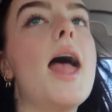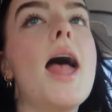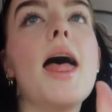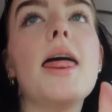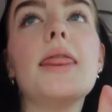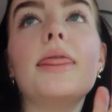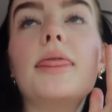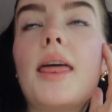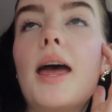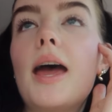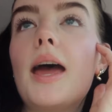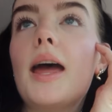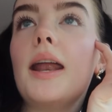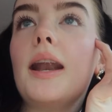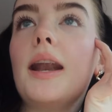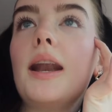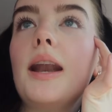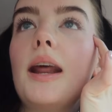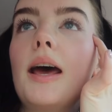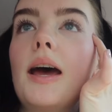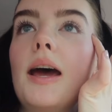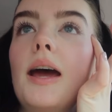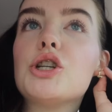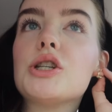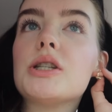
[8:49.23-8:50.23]
and
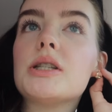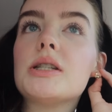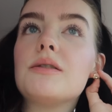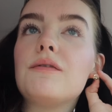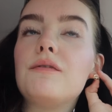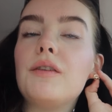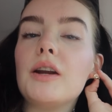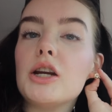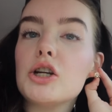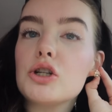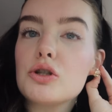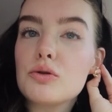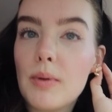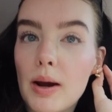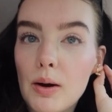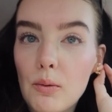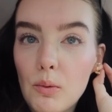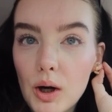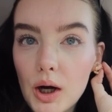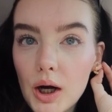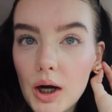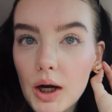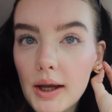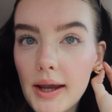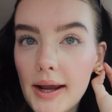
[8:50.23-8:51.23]
then just finish my
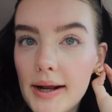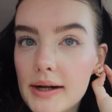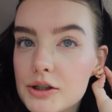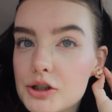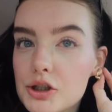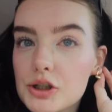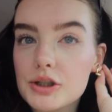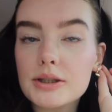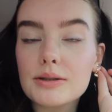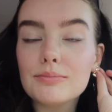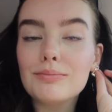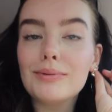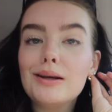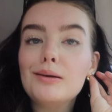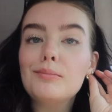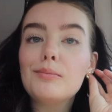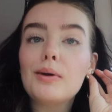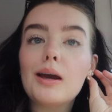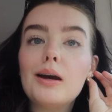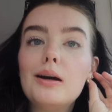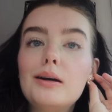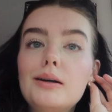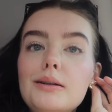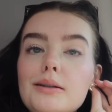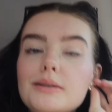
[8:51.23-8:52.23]
work, answer some
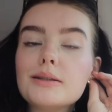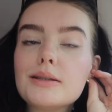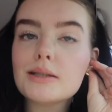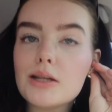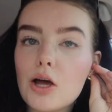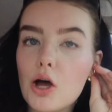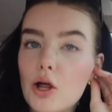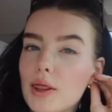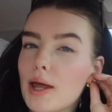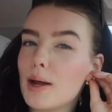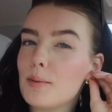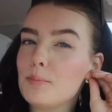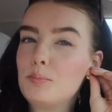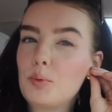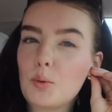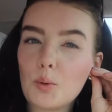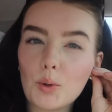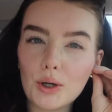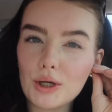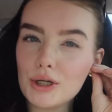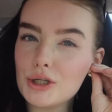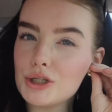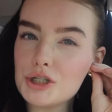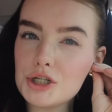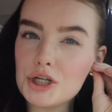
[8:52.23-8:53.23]
emails, all that
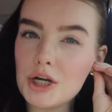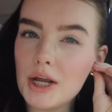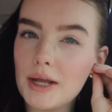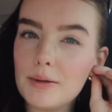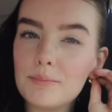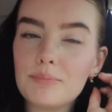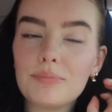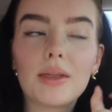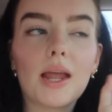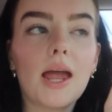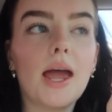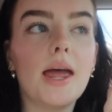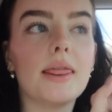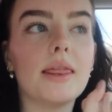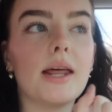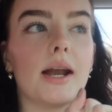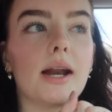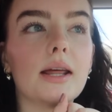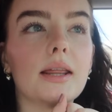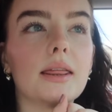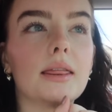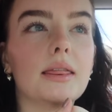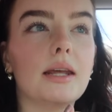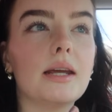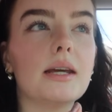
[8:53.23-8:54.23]
boring shit, and then
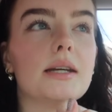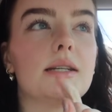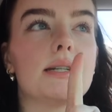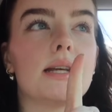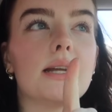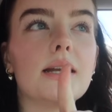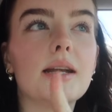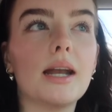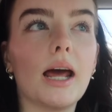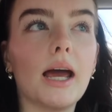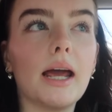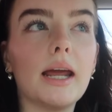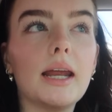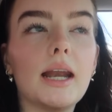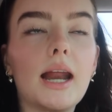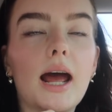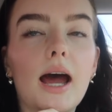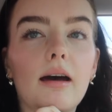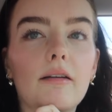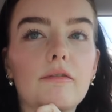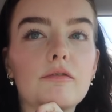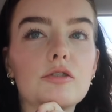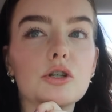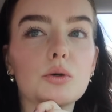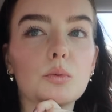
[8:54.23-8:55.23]
I think tonight
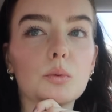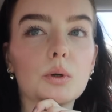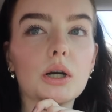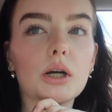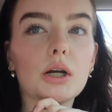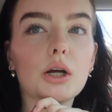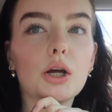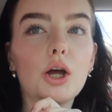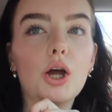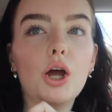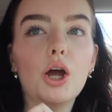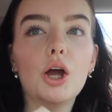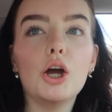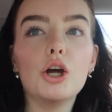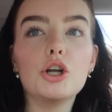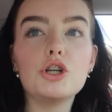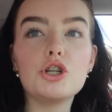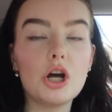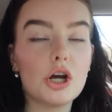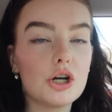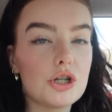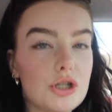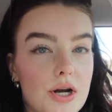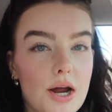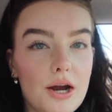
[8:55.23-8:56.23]
after work,
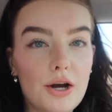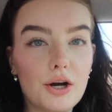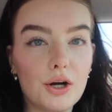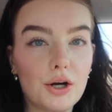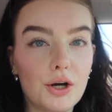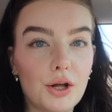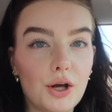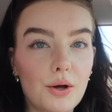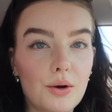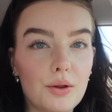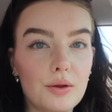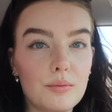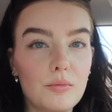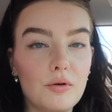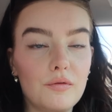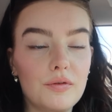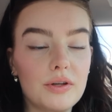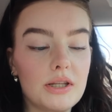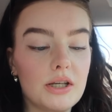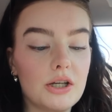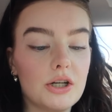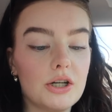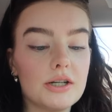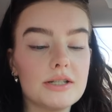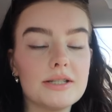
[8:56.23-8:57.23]
Josh and I are gonna go to the movie
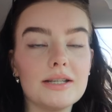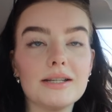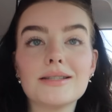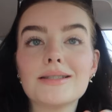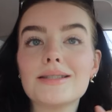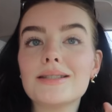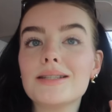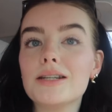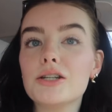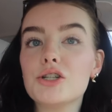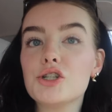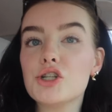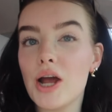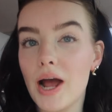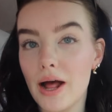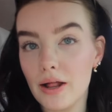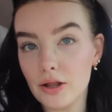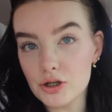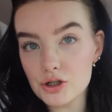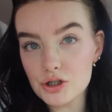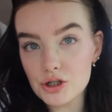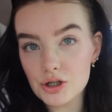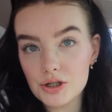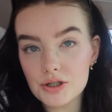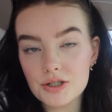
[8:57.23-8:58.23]
theaters and see
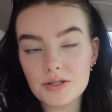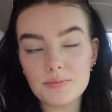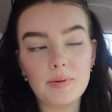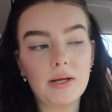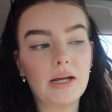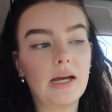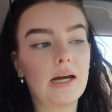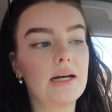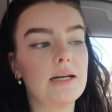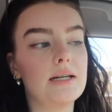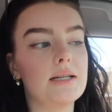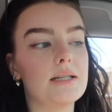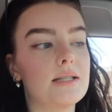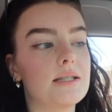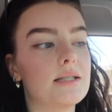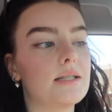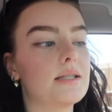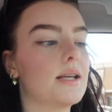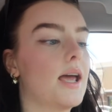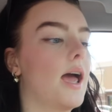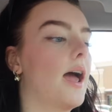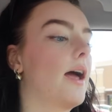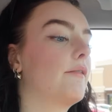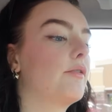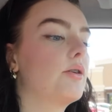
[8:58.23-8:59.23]
Challengers
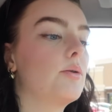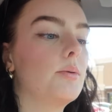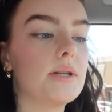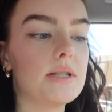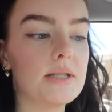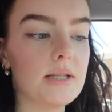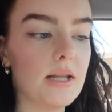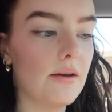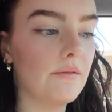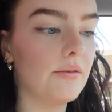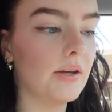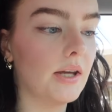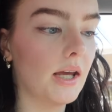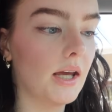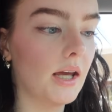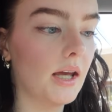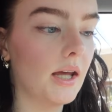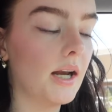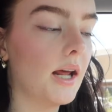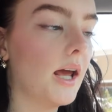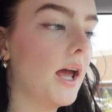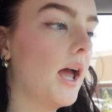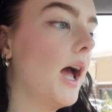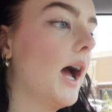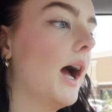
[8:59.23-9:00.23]
because everyone's loving
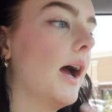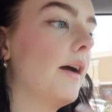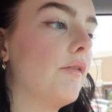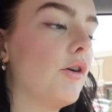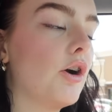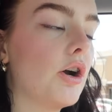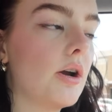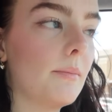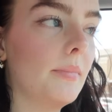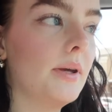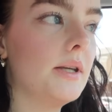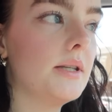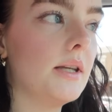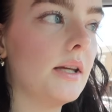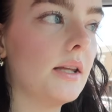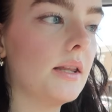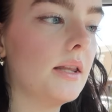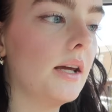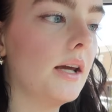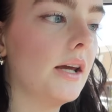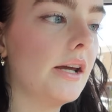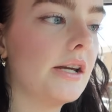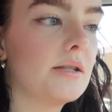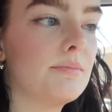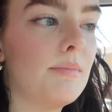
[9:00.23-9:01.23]
it. I've heard amazing
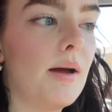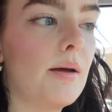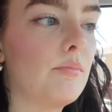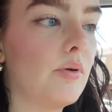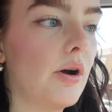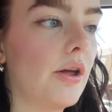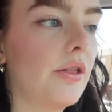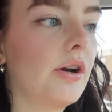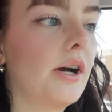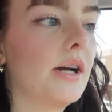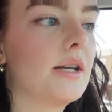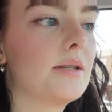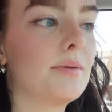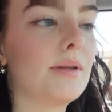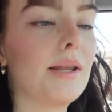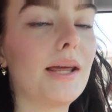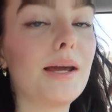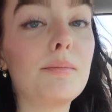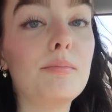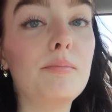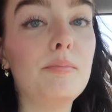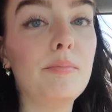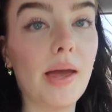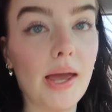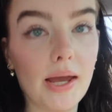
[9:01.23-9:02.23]
things. My brother has been
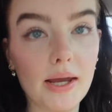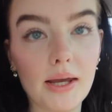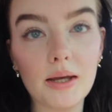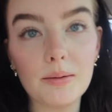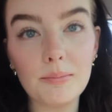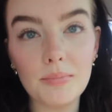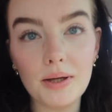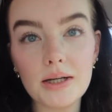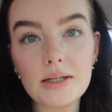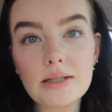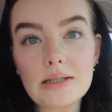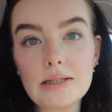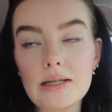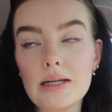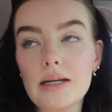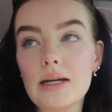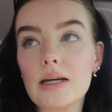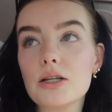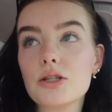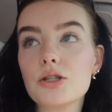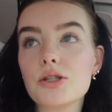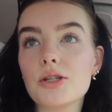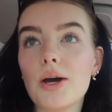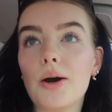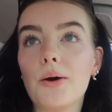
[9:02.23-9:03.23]
like begging me to see
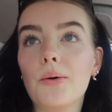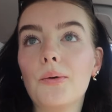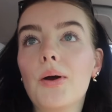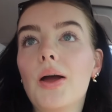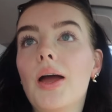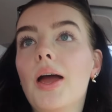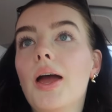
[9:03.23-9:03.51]
it, so